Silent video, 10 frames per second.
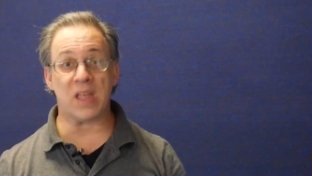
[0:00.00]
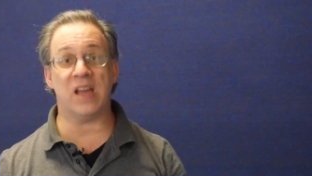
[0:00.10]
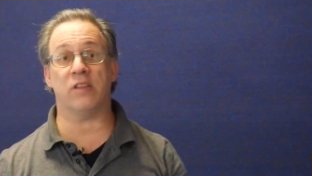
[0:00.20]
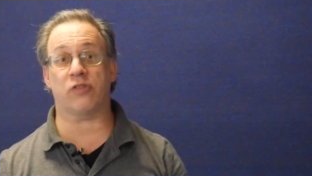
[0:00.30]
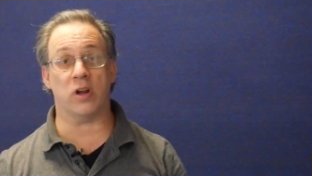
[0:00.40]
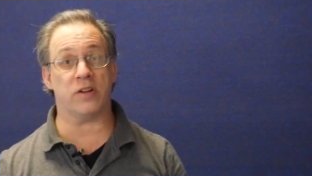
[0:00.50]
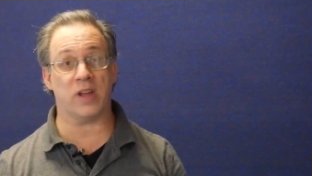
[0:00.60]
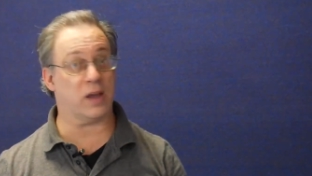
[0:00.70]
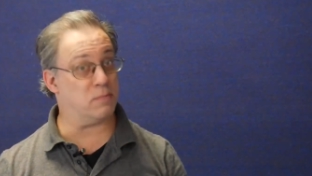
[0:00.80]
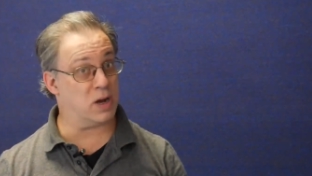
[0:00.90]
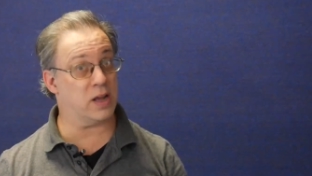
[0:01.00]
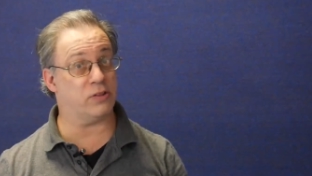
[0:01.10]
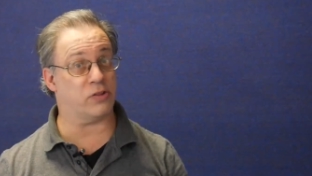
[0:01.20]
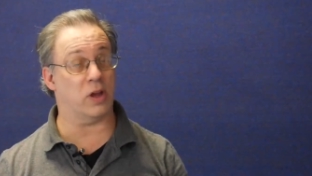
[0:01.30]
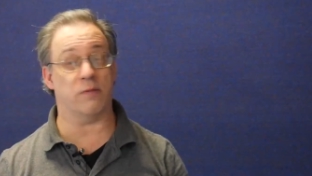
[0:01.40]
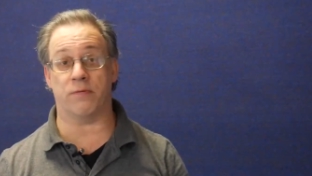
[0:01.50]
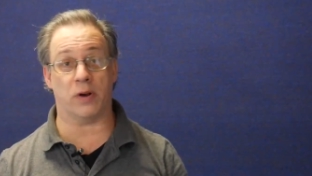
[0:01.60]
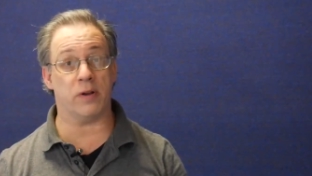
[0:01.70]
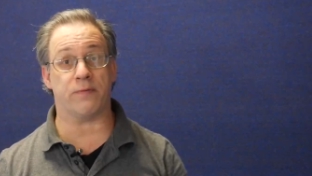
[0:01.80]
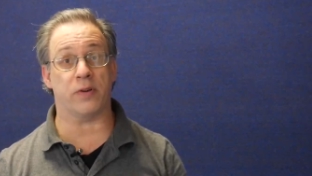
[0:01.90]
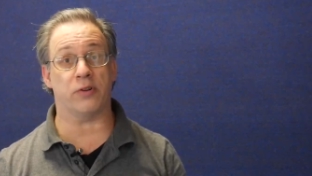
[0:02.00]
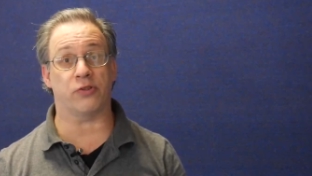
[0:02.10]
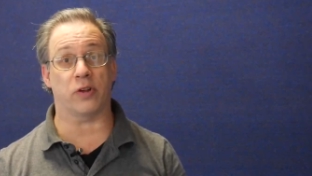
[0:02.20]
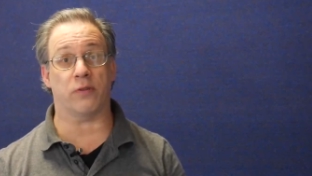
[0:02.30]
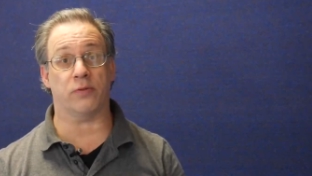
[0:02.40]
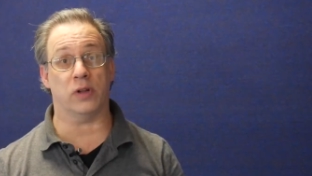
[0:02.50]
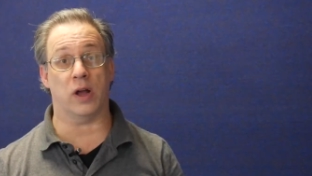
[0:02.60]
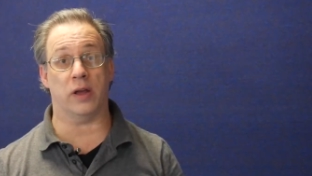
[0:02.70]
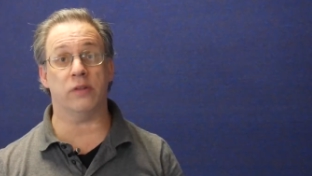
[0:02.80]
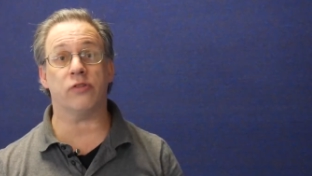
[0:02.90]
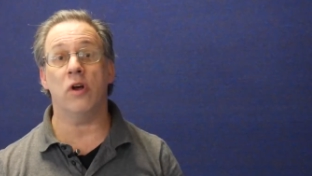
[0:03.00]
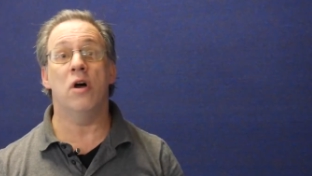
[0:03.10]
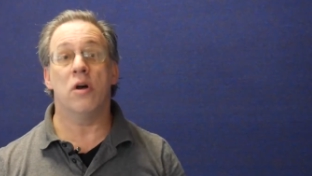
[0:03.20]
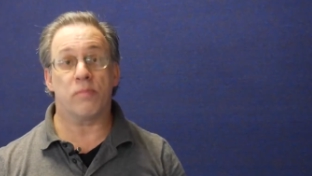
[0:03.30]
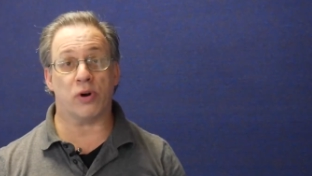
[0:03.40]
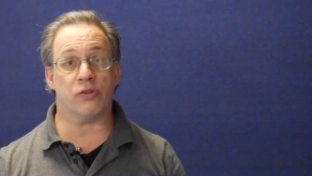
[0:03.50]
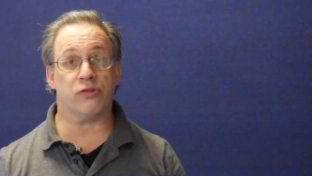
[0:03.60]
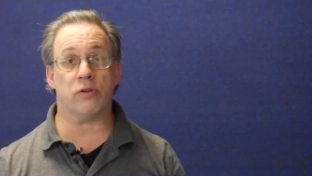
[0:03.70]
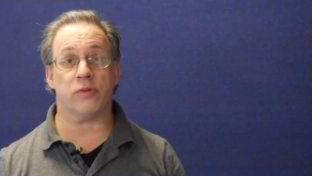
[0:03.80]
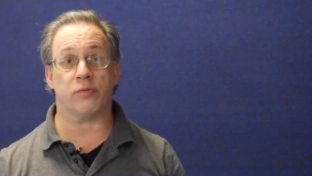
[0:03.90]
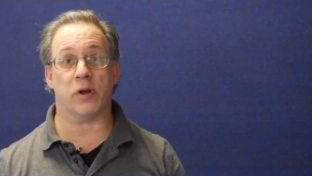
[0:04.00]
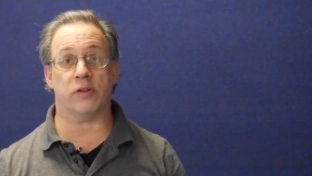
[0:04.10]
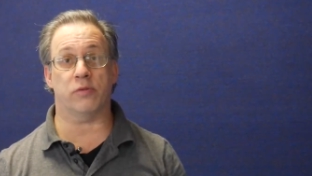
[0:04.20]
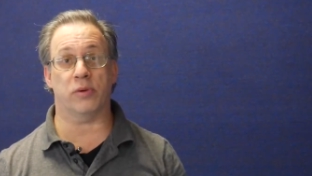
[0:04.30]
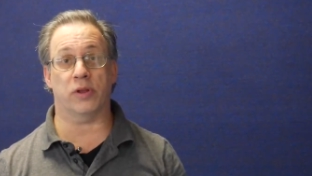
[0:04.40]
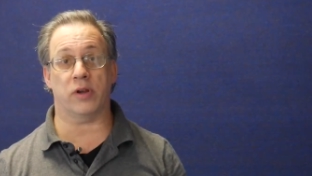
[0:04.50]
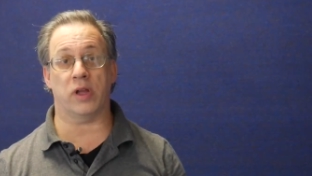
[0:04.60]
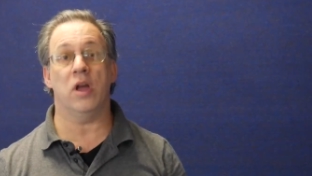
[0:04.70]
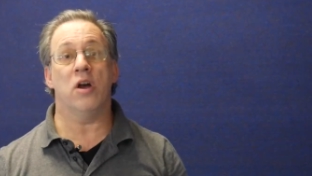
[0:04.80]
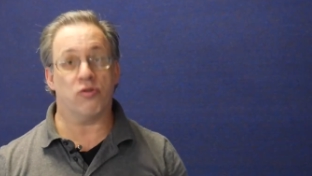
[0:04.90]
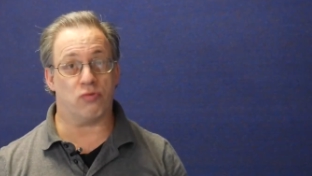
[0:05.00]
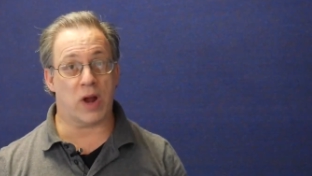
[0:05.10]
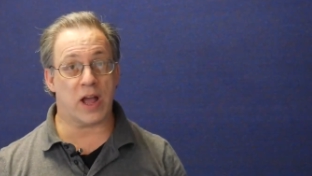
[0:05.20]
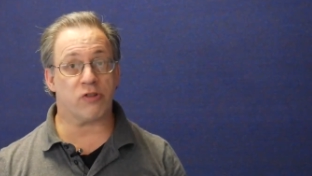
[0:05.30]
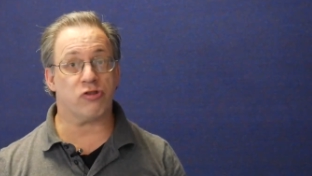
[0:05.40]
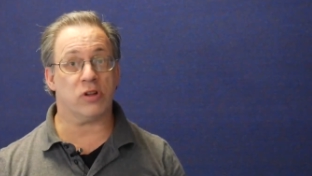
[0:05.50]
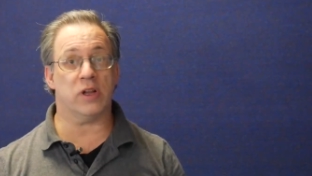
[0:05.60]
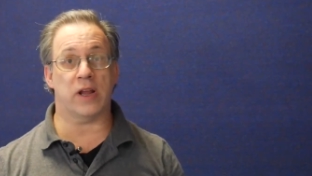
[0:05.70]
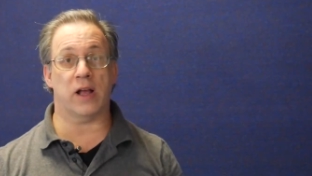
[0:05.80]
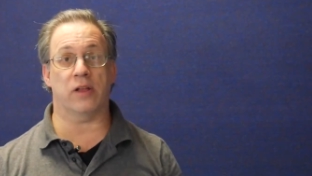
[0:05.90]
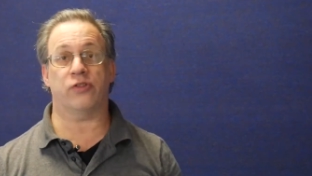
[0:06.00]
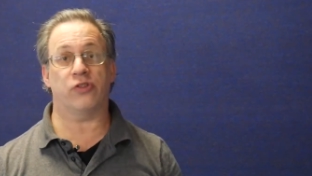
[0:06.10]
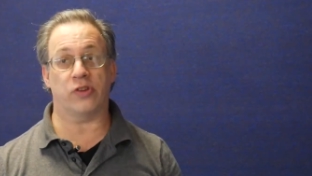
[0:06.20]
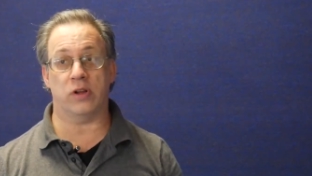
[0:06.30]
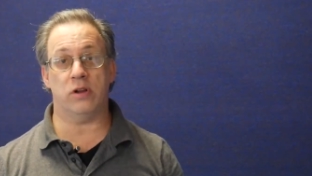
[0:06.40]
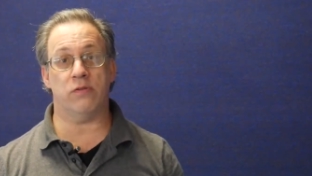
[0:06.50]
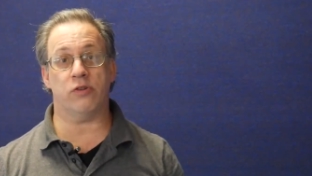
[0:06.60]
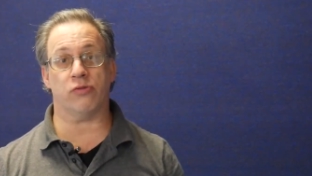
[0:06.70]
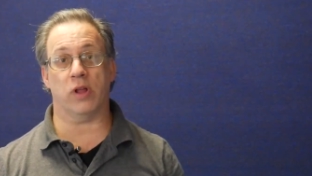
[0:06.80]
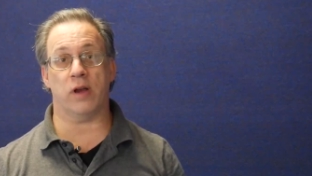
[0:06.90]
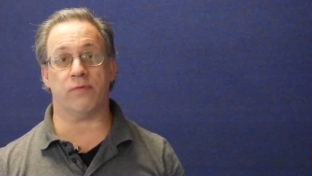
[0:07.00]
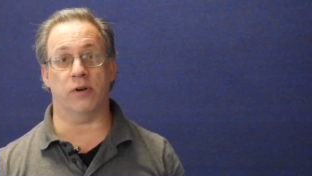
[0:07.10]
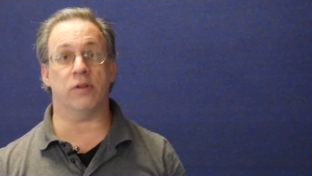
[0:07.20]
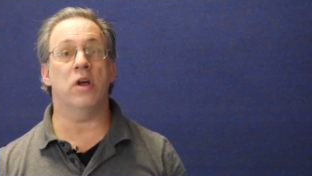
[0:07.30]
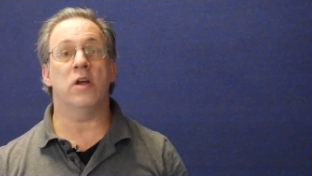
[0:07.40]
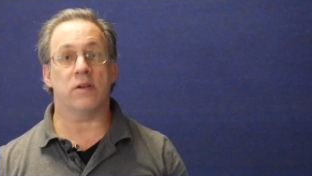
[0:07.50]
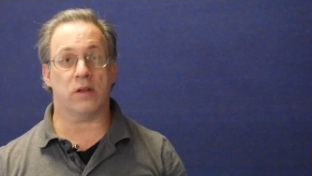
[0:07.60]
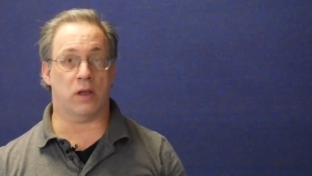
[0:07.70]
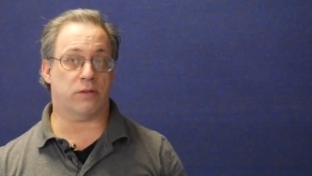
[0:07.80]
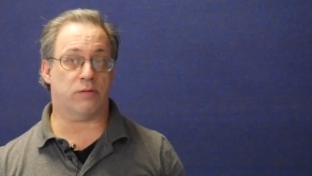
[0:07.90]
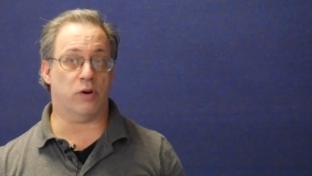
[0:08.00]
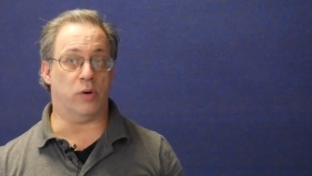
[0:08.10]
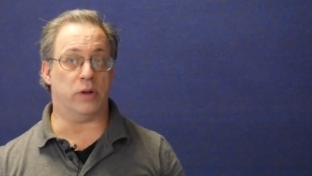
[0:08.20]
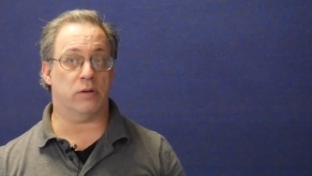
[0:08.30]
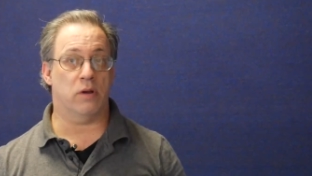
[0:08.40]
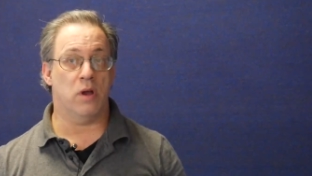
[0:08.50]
And it's going to take a mindset of very fierce self-reliance, personal responsibility, rational analysis, and individual effort to get through it.